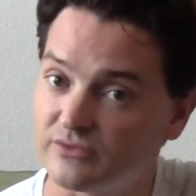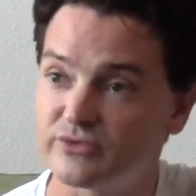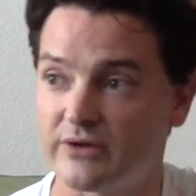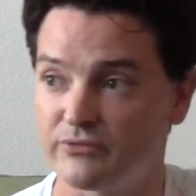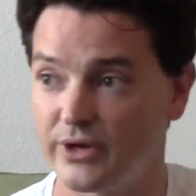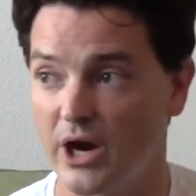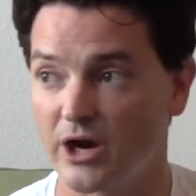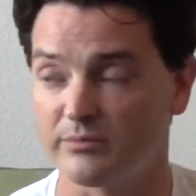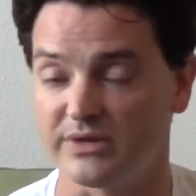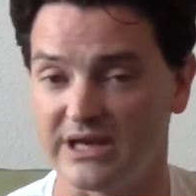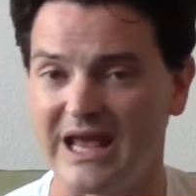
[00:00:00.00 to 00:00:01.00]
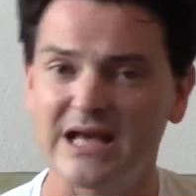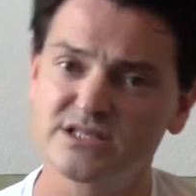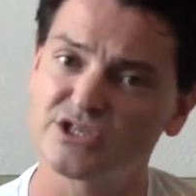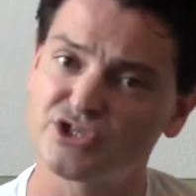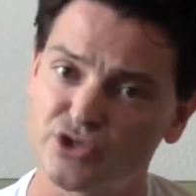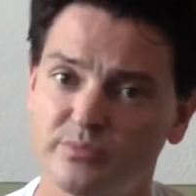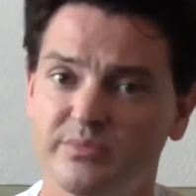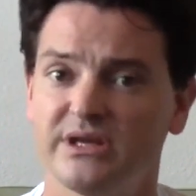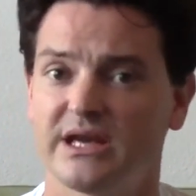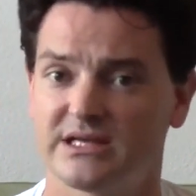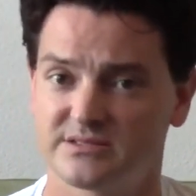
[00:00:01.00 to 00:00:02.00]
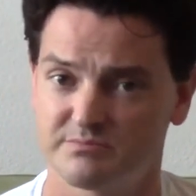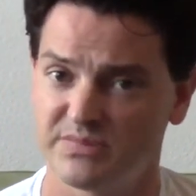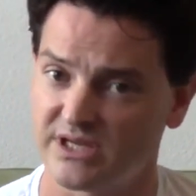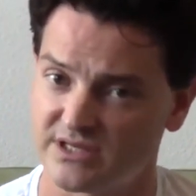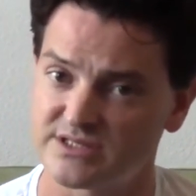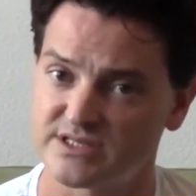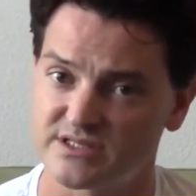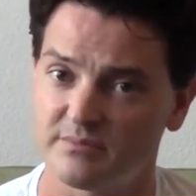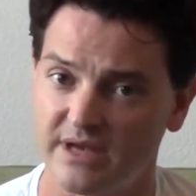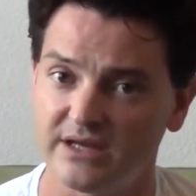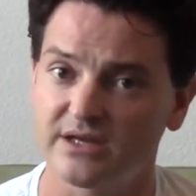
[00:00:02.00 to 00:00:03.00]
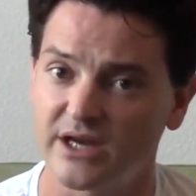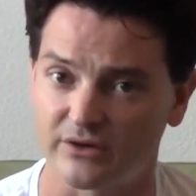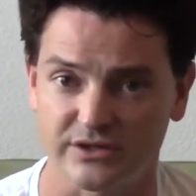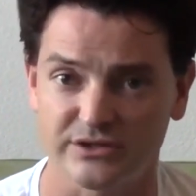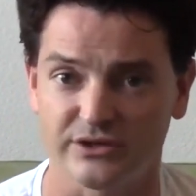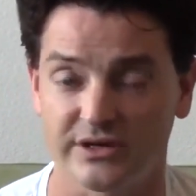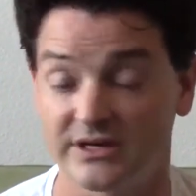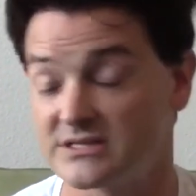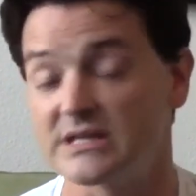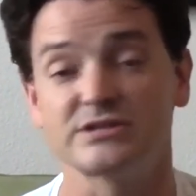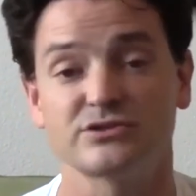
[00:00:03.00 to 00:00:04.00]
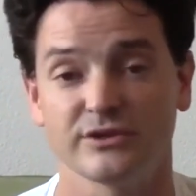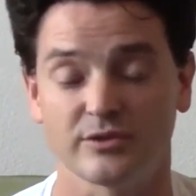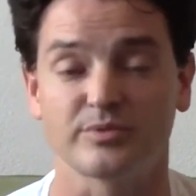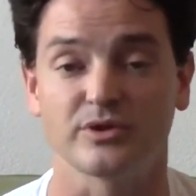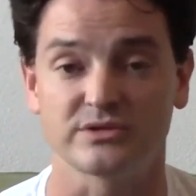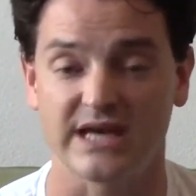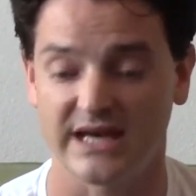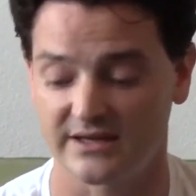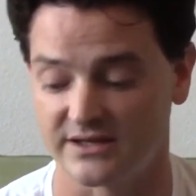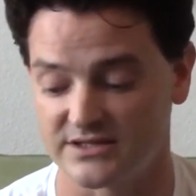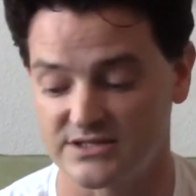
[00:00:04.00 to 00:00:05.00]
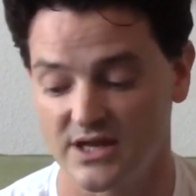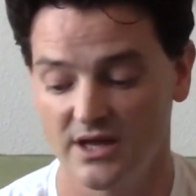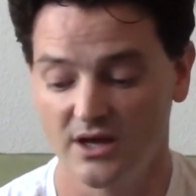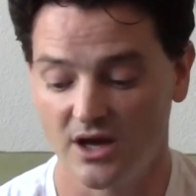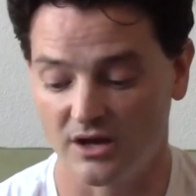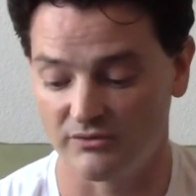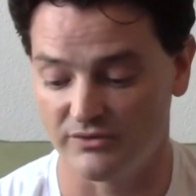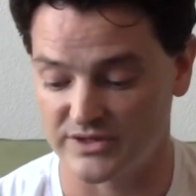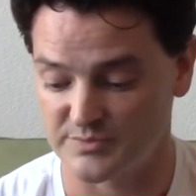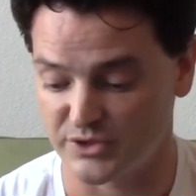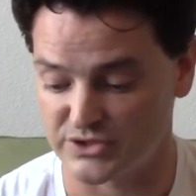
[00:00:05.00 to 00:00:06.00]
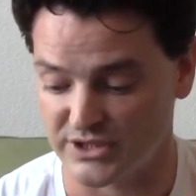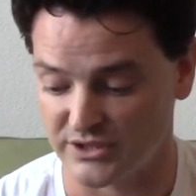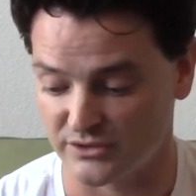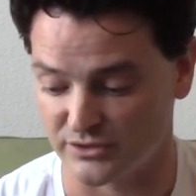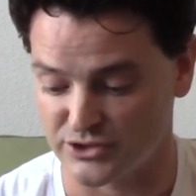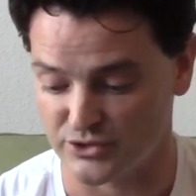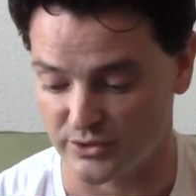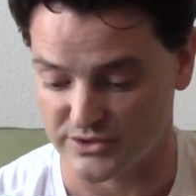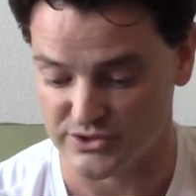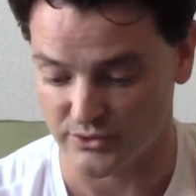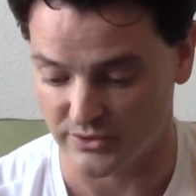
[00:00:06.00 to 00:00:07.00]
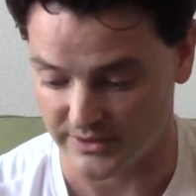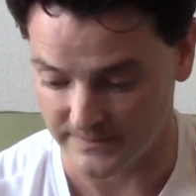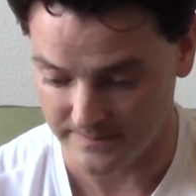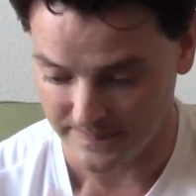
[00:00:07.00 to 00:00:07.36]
Reverend Hartman, as it should be, because he's the main character and essentially the protagonist of this particular short story.